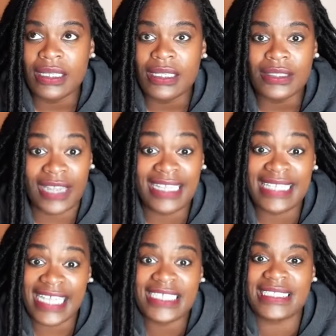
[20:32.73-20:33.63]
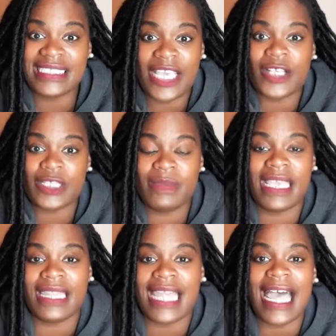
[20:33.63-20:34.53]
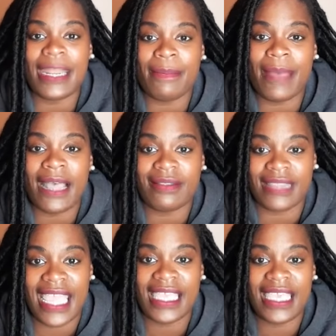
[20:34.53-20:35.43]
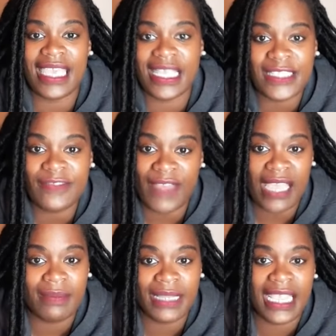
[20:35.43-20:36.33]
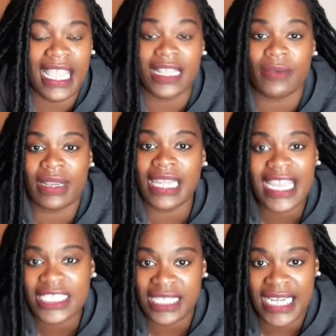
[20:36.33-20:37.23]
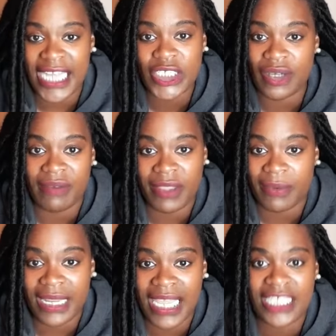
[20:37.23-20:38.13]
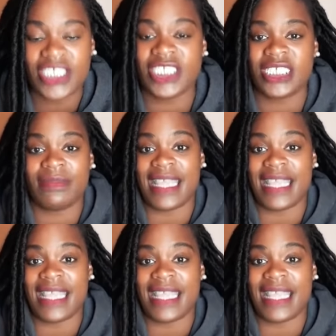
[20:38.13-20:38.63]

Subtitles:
so that just tells me a lot about that kid's family and the nature of the relationship,